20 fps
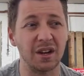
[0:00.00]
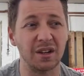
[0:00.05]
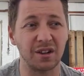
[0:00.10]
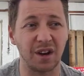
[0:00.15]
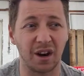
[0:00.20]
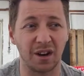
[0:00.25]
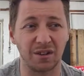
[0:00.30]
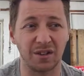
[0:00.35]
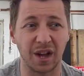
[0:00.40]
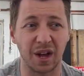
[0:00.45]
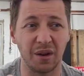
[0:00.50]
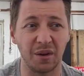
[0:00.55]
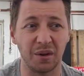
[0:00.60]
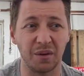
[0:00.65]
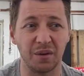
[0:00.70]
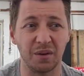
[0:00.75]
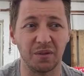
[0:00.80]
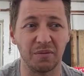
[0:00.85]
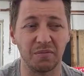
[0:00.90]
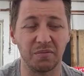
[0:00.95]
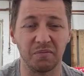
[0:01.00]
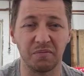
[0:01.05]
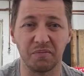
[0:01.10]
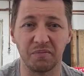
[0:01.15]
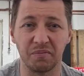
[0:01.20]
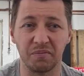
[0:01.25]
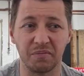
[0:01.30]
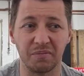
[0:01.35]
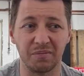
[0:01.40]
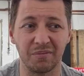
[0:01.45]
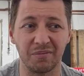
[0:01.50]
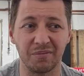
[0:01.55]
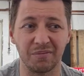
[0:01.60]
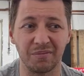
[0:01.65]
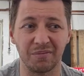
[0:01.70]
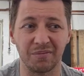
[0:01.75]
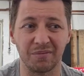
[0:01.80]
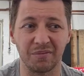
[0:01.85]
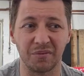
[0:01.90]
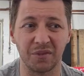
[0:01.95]
Turns out
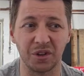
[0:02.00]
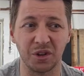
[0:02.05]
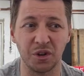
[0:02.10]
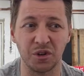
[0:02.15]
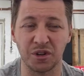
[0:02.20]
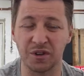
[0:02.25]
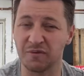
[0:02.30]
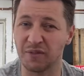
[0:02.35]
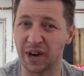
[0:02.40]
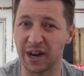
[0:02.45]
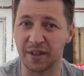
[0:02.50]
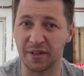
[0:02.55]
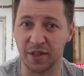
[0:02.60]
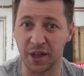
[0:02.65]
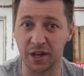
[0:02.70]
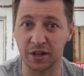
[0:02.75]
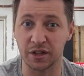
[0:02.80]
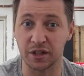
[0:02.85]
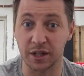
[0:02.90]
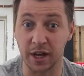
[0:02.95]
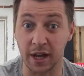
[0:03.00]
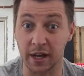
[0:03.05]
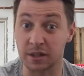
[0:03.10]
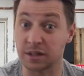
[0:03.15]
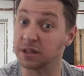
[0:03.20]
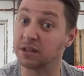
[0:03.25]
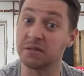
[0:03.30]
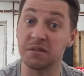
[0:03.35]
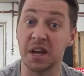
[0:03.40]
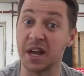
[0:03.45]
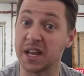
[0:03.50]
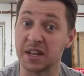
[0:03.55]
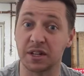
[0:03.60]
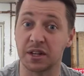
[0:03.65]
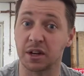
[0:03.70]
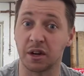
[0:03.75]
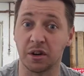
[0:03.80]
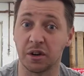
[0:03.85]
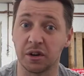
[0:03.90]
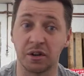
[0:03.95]
using really thin sticks
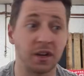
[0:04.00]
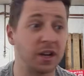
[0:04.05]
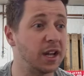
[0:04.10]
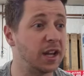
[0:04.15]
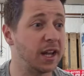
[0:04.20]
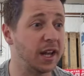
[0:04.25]
isn't good.